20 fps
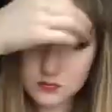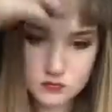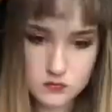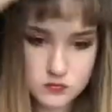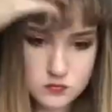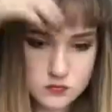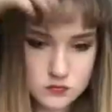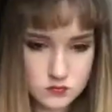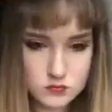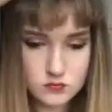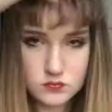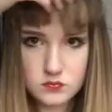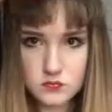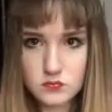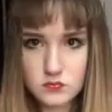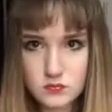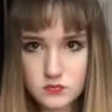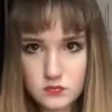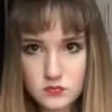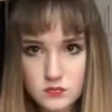some
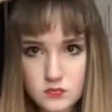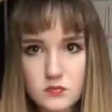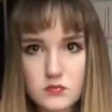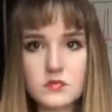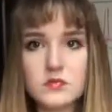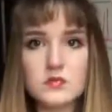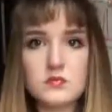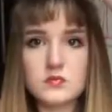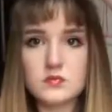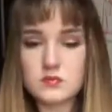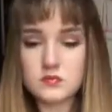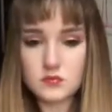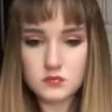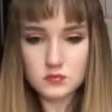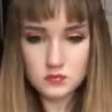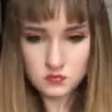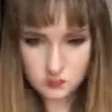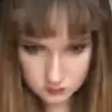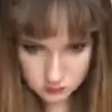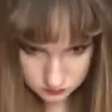bits off the
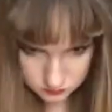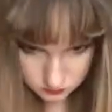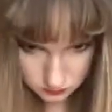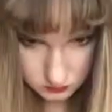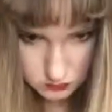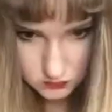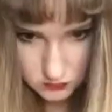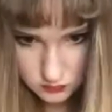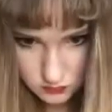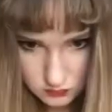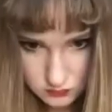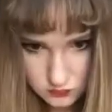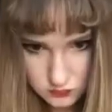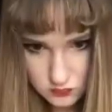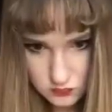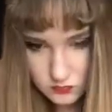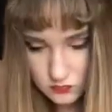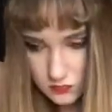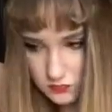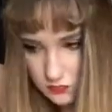top of my bangs just to
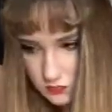make them